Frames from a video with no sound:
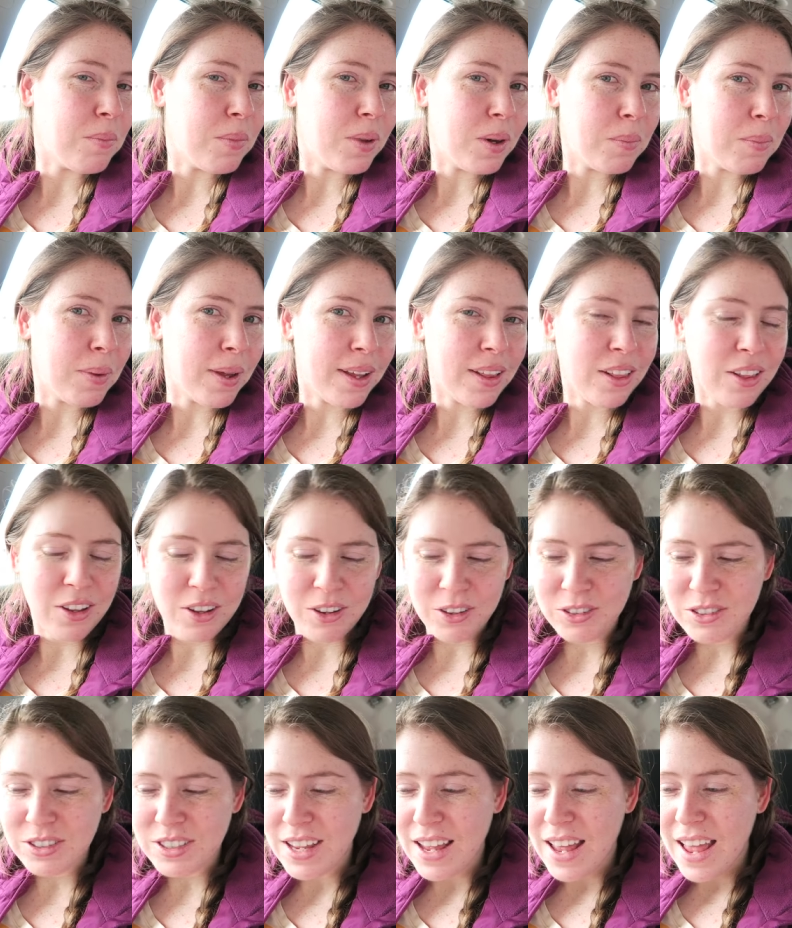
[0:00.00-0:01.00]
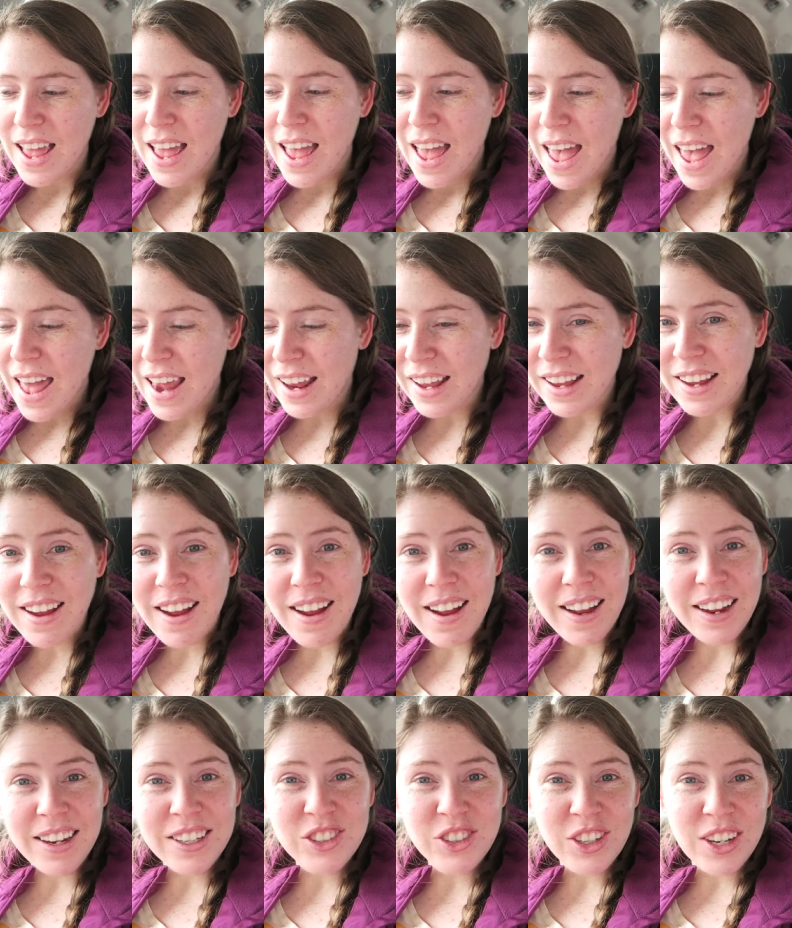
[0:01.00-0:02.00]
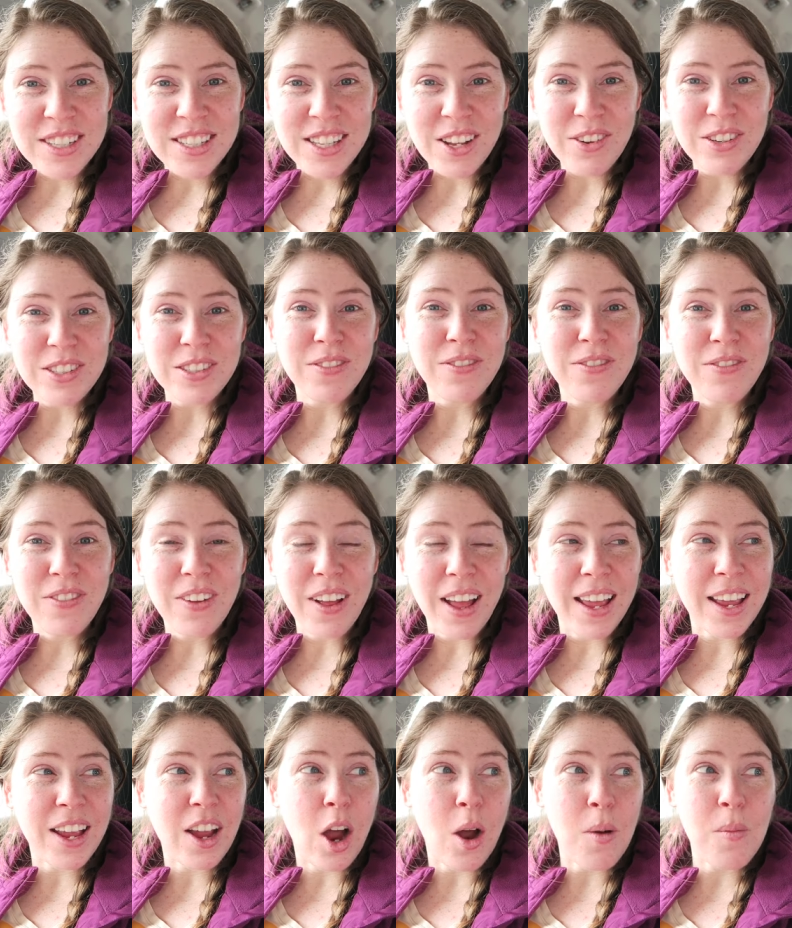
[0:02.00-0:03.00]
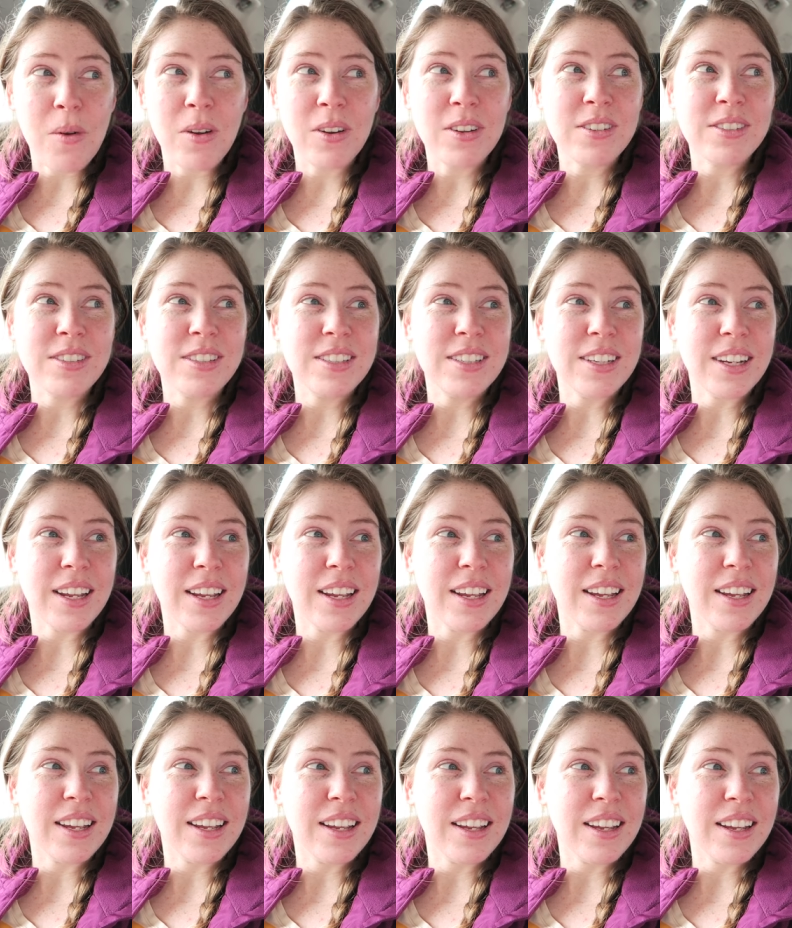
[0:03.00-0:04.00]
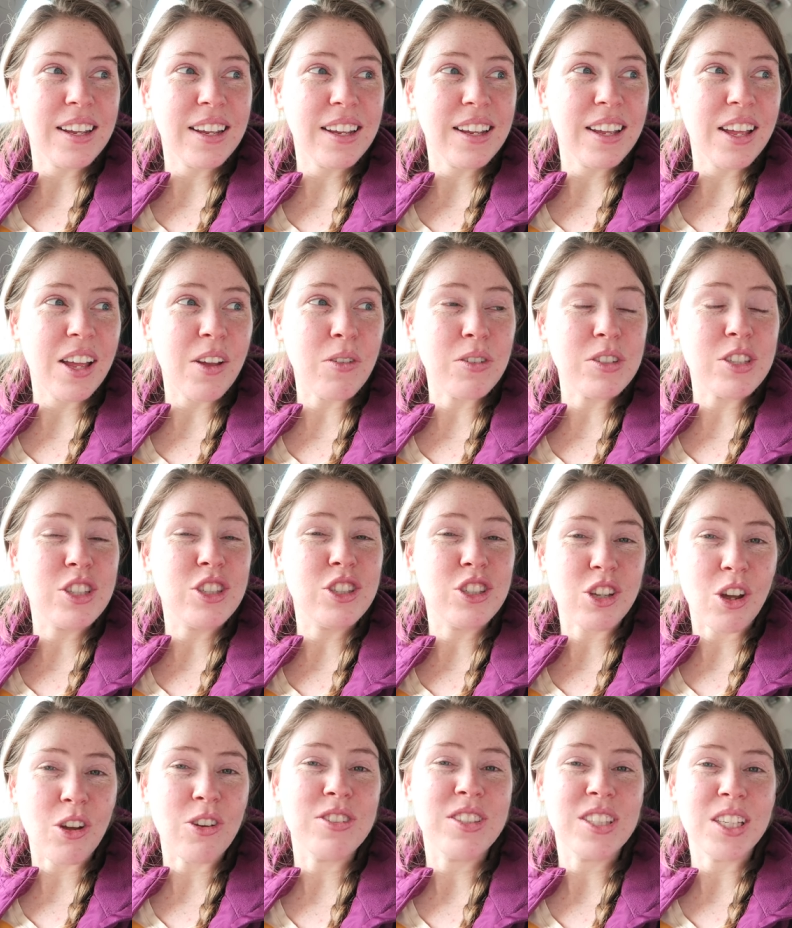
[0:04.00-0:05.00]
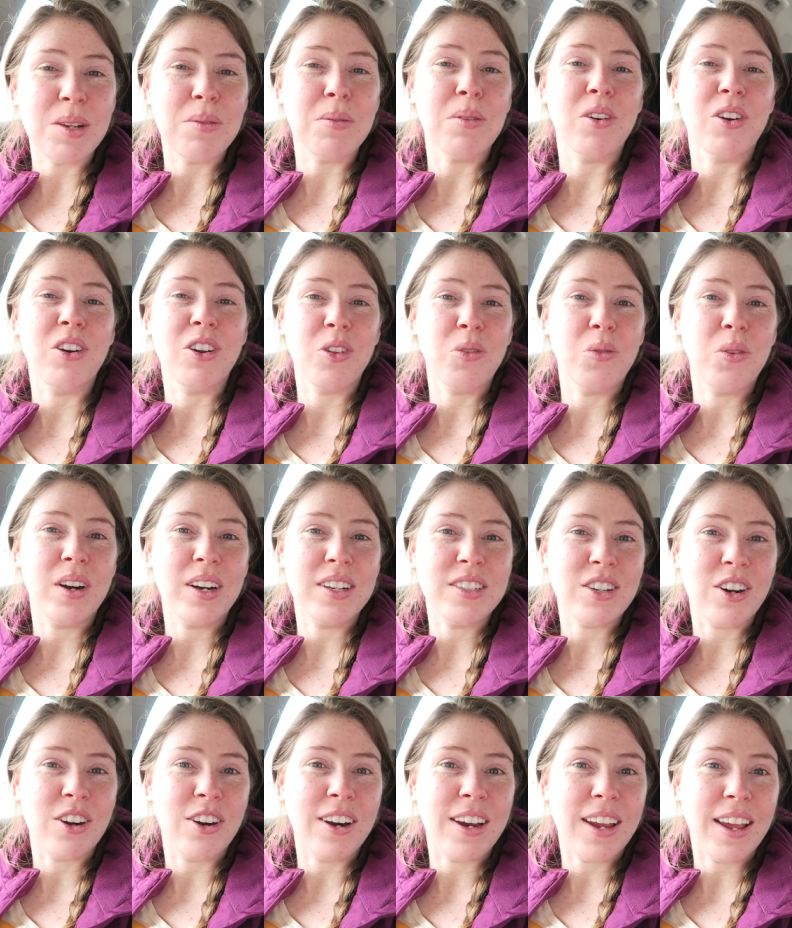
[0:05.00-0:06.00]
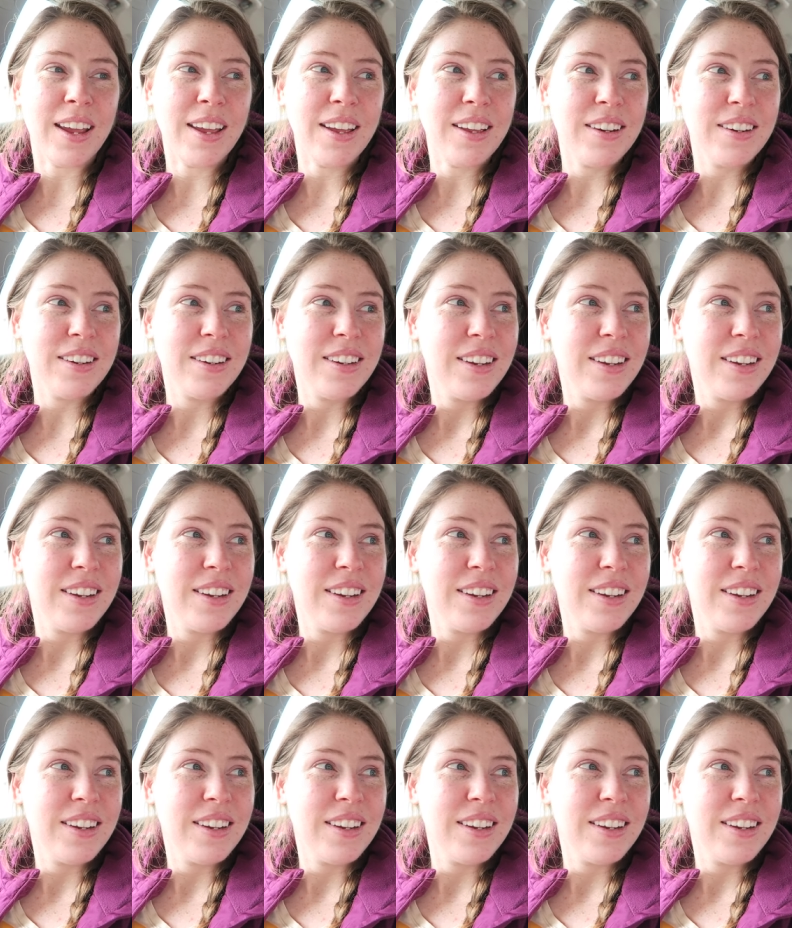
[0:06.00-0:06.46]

I'm gonna buy clothes. And I got a dress that was like almost, it was so similar to the one at Target.